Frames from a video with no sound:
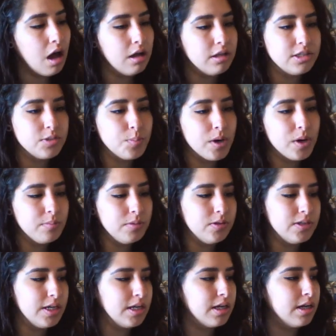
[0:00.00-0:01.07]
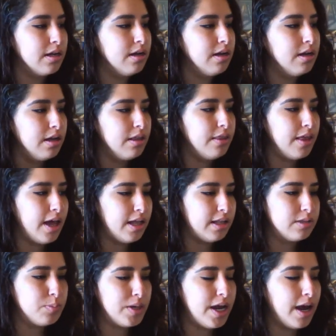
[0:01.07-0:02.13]
on smart music
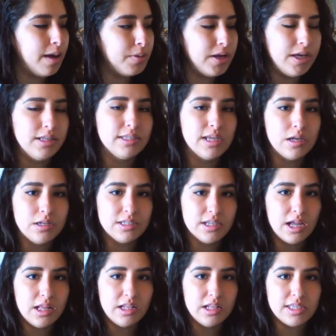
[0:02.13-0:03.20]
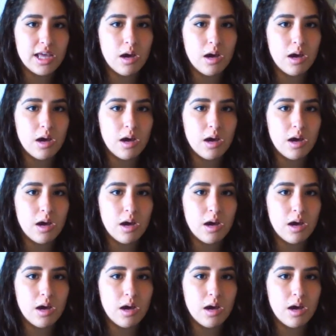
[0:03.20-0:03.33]
that's been happening in Sound of Silence.